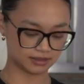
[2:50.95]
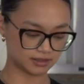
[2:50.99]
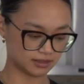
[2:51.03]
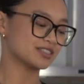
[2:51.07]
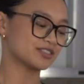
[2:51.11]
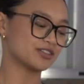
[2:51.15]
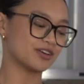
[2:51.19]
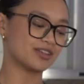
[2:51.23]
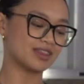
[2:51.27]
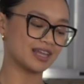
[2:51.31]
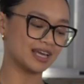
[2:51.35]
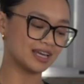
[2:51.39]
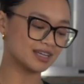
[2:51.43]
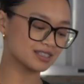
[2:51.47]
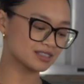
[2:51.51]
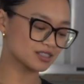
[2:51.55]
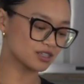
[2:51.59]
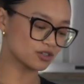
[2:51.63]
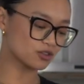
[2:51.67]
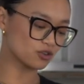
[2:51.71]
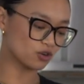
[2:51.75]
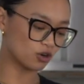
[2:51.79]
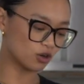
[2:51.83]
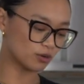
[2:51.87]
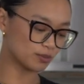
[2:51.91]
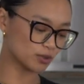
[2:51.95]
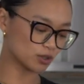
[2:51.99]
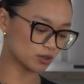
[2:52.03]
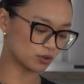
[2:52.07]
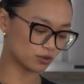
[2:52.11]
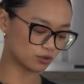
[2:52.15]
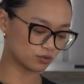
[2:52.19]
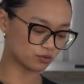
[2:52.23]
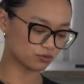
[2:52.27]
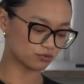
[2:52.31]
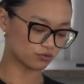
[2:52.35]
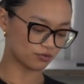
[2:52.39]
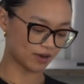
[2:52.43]
So these are
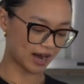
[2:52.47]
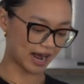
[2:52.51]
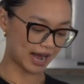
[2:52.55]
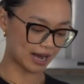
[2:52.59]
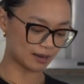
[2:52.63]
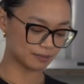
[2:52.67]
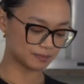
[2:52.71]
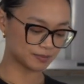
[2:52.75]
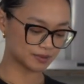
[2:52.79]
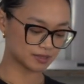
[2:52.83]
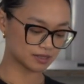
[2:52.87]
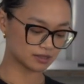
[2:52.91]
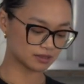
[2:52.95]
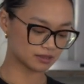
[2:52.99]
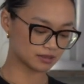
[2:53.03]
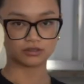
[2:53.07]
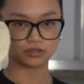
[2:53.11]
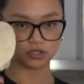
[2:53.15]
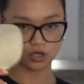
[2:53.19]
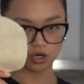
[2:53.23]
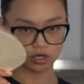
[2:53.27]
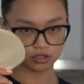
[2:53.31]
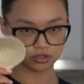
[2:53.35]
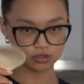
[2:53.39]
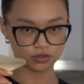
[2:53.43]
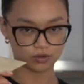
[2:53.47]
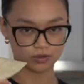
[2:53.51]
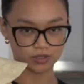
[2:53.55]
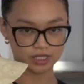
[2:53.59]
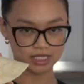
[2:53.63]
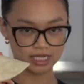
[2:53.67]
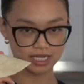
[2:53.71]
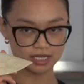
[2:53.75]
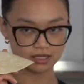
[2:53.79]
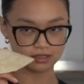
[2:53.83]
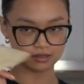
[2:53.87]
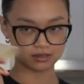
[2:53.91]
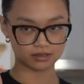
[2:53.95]
normal wraps, not
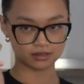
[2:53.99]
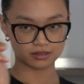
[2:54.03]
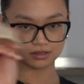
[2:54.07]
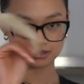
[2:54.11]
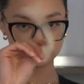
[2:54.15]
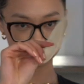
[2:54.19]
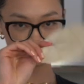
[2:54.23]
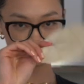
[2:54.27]
tortillas.